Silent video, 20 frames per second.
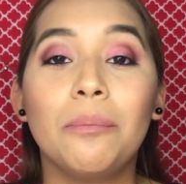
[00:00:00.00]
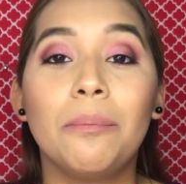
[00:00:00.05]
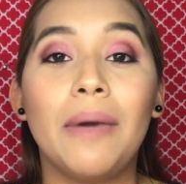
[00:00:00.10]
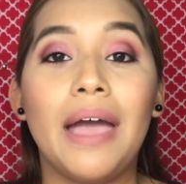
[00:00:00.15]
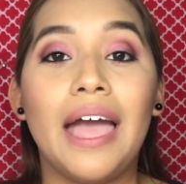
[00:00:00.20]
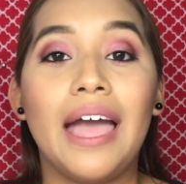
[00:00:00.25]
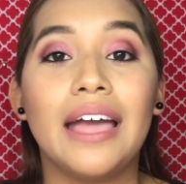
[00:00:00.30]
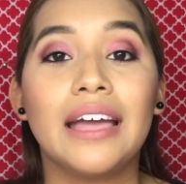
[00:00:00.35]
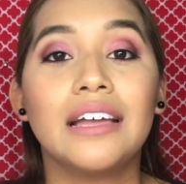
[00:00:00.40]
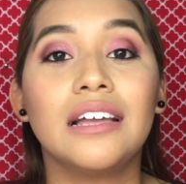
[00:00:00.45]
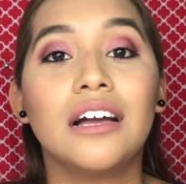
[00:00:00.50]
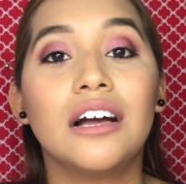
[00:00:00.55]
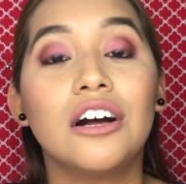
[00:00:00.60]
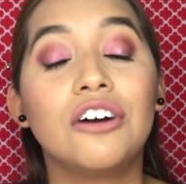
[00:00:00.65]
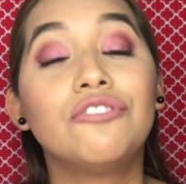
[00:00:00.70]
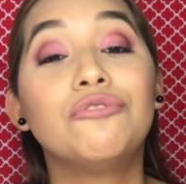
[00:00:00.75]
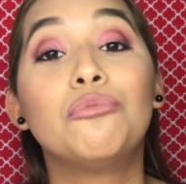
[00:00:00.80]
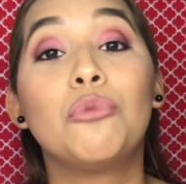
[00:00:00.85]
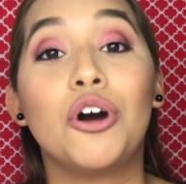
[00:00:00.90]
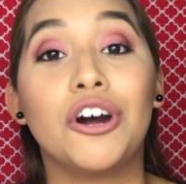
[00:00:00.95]
the bag
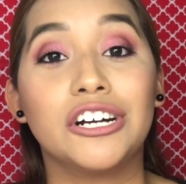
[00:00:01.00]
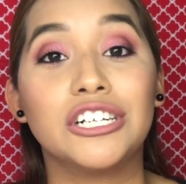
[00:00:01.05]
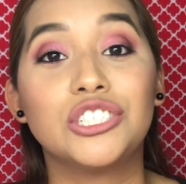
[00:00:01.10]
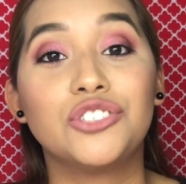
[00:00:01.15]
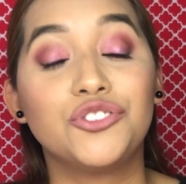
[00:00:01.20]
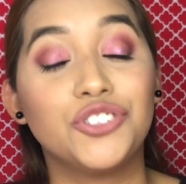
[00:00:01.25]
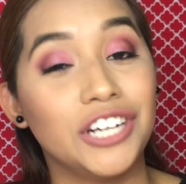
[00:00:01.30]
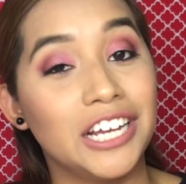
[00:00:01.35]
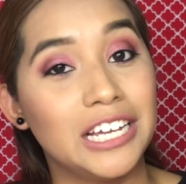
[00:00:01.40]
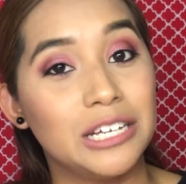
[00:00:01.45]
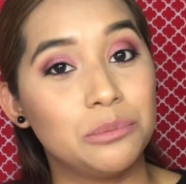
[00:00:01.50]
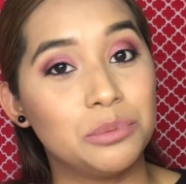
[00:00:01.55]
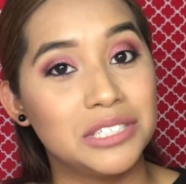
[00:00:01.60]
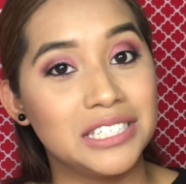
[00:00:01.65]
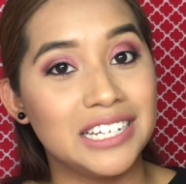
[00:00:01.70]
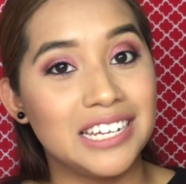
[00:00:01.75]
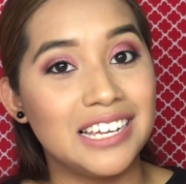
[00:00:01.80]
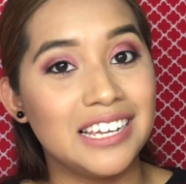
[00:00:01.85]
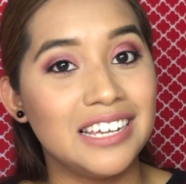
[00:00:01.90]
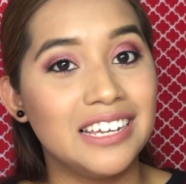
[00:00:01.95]
of March for
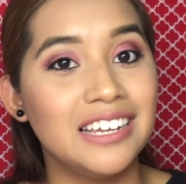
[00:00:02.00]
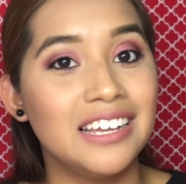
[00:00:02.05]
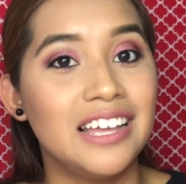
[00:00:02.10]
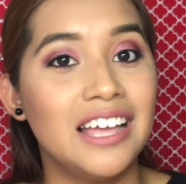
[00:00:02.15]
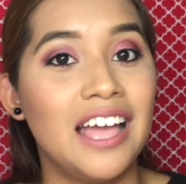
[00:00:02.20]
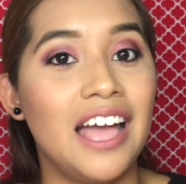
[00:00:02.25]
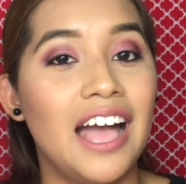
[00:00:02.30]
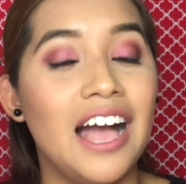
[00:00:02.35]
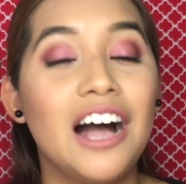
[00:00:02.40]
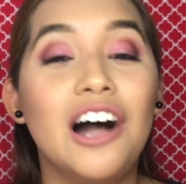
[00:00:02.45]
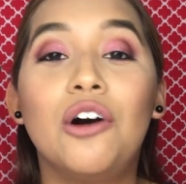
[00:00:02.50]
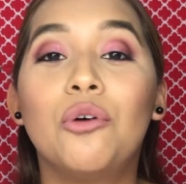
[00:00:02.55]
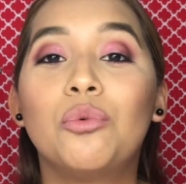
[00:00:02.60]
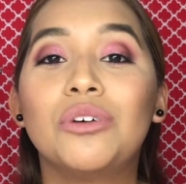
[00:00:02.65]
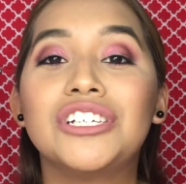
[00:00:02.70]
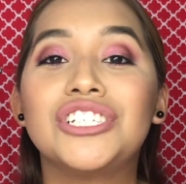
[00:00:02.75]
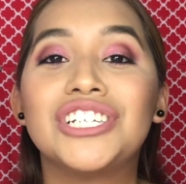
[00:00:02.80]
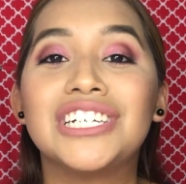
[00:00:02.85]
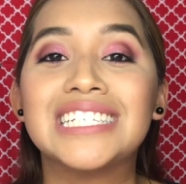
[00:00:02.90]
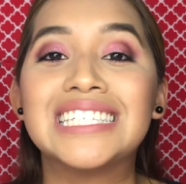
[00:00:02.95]
Ipsy.
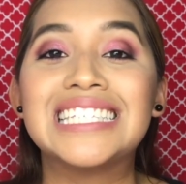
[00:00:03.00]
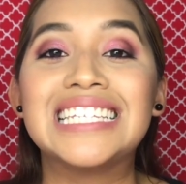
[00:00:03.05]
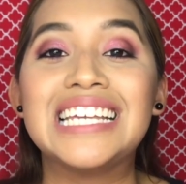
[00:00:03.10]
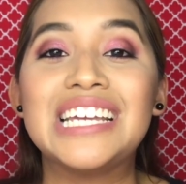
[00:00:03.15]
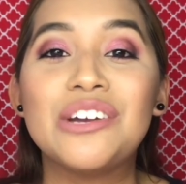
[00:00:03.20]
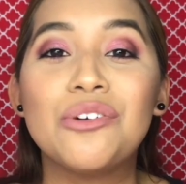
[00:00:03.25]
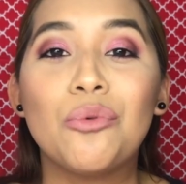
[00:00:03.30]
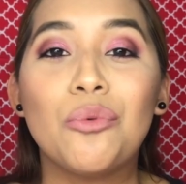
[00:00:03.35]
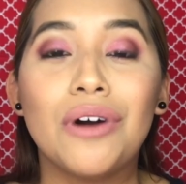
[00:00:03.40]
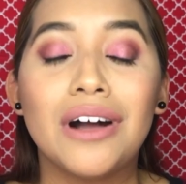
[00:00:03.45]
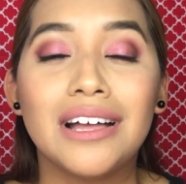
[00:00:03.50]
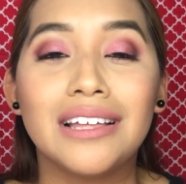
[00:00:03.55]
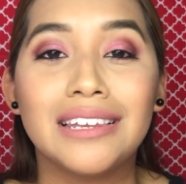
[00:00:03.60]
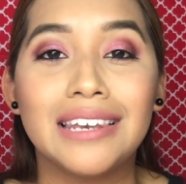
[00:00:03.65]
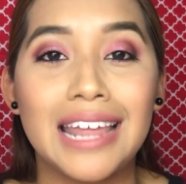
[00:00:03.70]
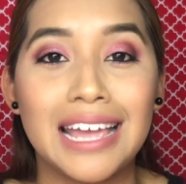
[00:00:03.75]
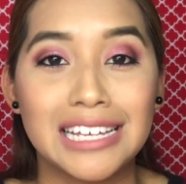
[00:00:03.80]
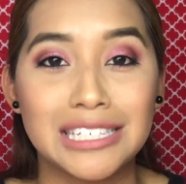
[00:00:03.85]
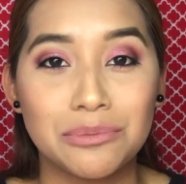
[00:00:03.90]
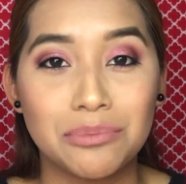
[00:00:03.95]
We shall see what
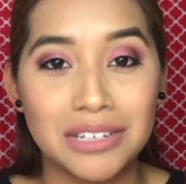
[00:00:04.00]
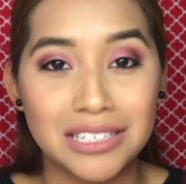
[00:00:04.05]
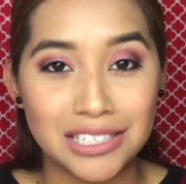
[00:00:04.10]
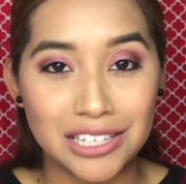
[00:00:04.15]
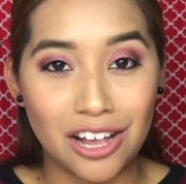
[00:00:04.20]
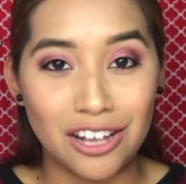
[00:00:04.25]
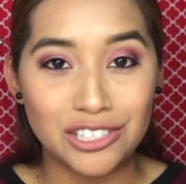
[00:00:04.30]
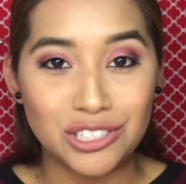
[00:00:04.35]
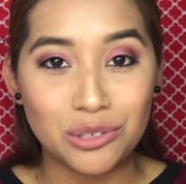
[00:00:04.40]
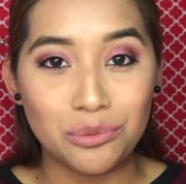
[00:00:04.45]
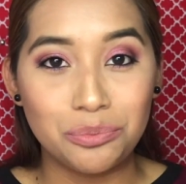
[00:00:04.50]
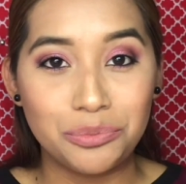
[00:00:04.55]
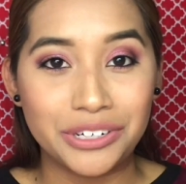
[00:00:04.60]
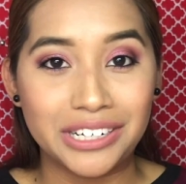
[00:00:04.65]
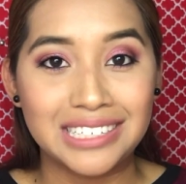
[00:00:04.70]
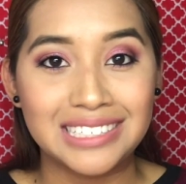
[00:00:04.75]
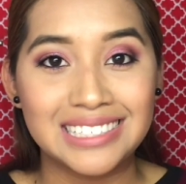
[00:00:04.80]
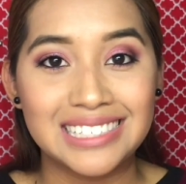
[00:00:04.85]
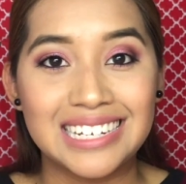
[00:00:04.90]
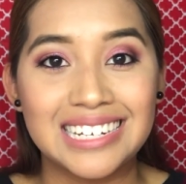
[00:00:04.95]
next month also
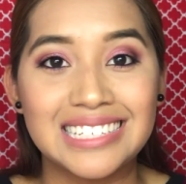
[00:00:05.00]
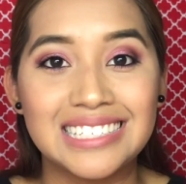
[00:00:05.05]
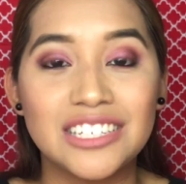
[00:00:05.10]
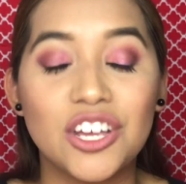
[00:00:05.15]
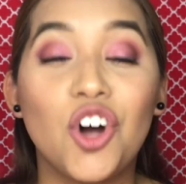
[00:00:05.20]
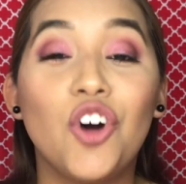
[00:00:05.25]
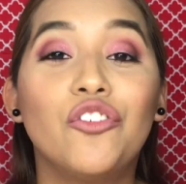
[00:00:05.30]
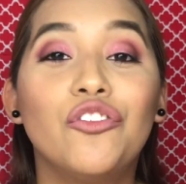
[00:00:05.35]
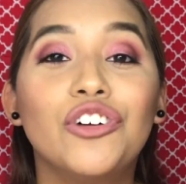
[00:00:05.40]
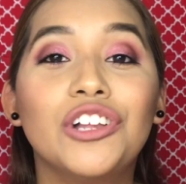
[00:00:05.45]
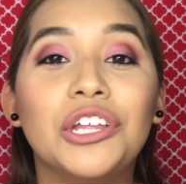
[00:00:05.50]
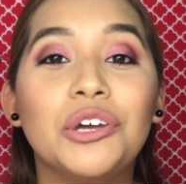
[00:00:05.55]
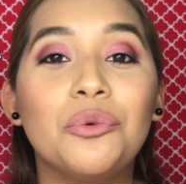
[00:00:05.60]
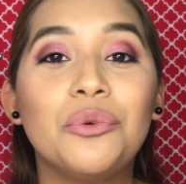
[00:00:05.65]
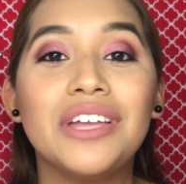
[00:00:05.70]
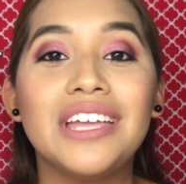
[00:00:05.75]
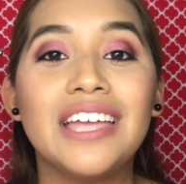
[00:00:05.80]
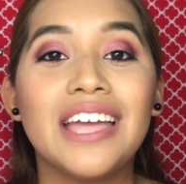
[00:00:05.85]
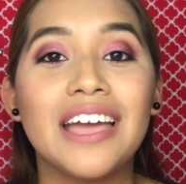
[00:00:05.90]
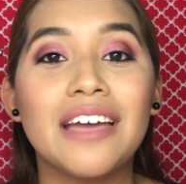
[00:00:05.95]
brings us. Hopefully
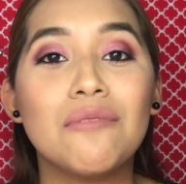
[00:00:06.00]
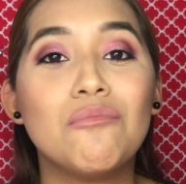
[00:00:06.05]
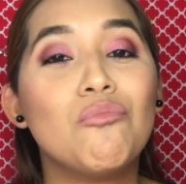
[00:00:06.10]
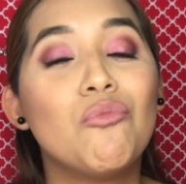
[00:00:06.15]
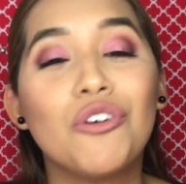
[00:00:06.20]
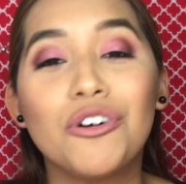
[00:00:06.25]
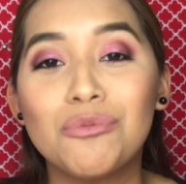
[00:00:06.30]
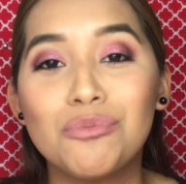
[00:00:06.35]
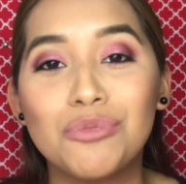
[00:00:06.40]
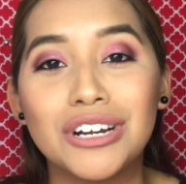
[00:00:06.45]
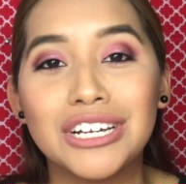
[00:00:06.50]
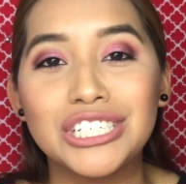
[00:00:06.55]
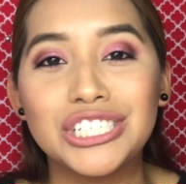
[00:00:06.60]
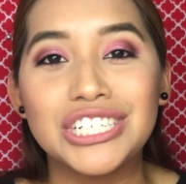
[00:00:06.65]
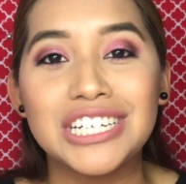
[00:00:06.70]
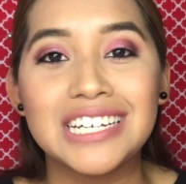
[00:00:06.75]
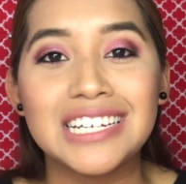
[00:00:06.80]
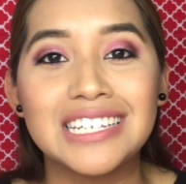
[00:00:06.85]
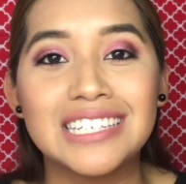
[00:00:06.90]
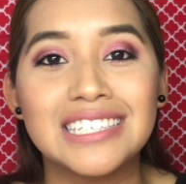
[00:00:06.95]
we get more
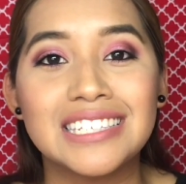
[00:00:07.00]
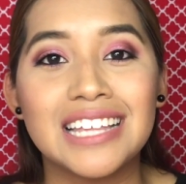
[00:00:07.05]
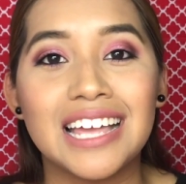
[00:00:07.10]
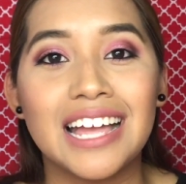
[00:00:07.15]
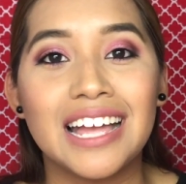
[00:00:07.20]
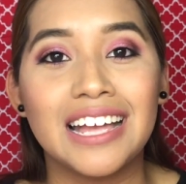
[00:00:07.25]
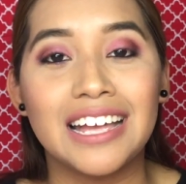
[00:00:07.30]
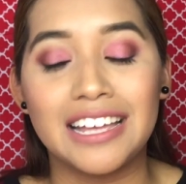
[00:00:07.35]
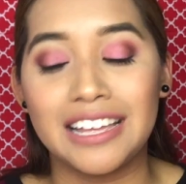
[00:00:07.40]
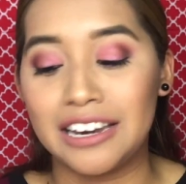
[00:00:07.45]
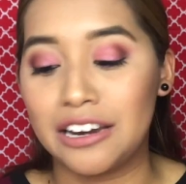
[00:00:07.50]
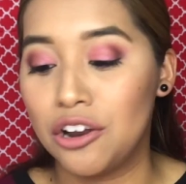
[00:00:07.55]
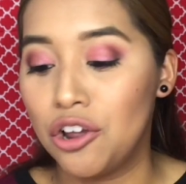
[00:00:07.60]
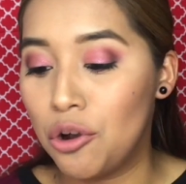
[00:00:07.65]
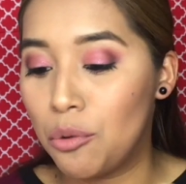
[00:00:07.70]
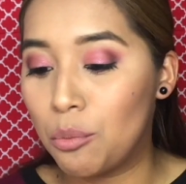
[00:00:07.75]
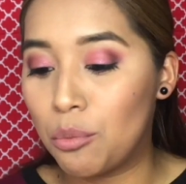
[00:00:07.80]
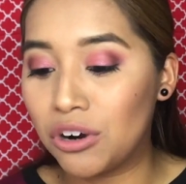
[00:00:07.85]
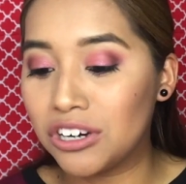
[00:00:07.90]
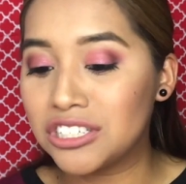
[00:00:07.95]
brushes and
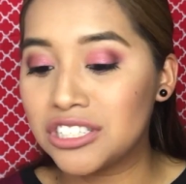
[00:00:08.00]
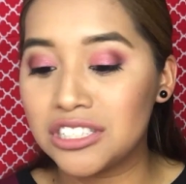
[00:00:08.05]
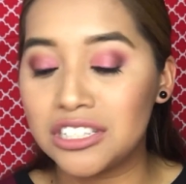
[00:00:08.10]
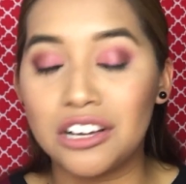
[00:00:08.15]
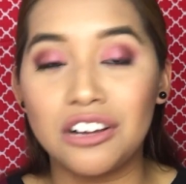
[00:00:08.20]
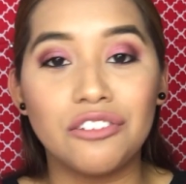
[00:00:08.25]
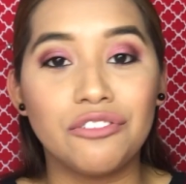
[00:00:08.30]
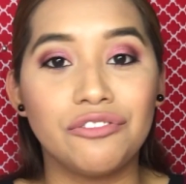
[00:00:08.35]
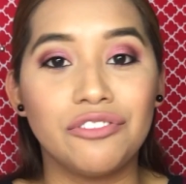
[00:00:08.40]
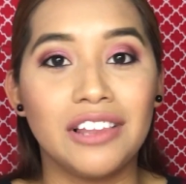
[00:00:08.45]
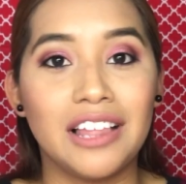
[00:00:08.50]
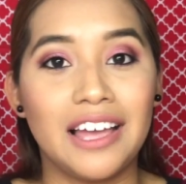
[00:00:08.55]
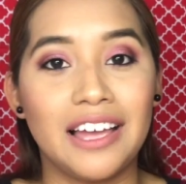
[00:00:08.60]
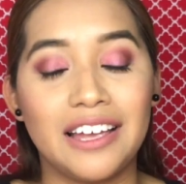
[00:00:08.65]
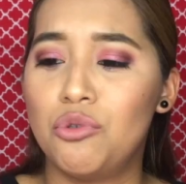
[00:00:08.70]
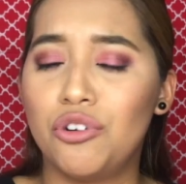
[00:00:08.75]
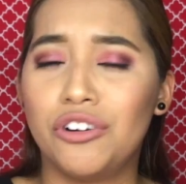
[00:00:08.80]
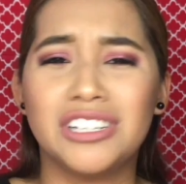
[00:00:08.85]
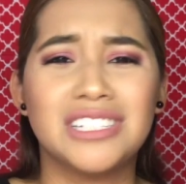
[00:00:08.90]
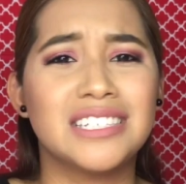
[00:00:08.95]
more stuff,
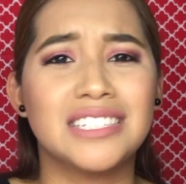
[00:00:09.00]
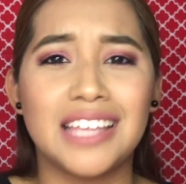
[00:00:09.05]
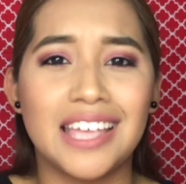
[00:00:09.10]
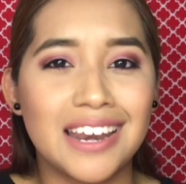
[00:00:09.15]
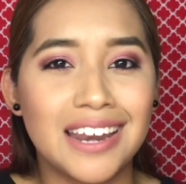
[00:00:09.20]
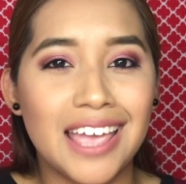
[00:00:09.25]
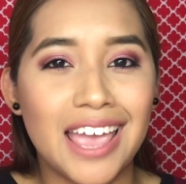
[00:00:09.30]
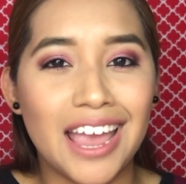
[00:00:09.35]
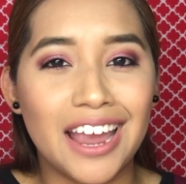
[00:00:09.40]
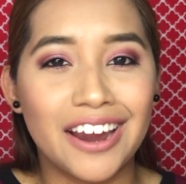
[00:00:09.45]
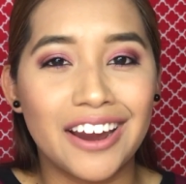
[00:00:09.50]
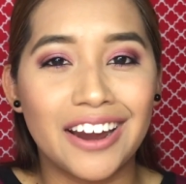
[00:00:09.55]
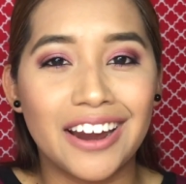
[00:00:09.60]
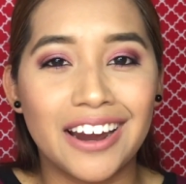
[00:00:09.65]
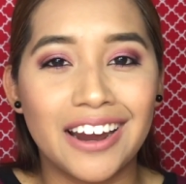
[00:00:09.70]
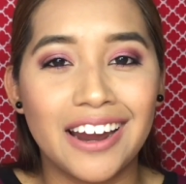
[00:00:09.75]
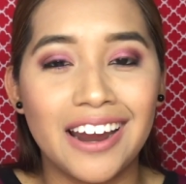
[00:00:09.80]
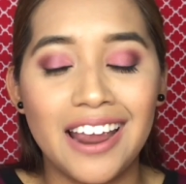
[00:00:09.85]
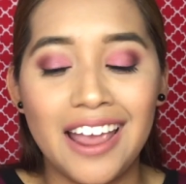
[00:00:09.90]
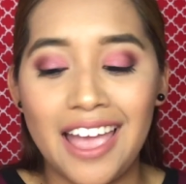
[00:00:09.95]
like more
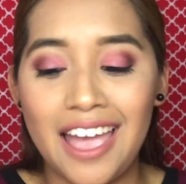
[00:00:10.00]
skincare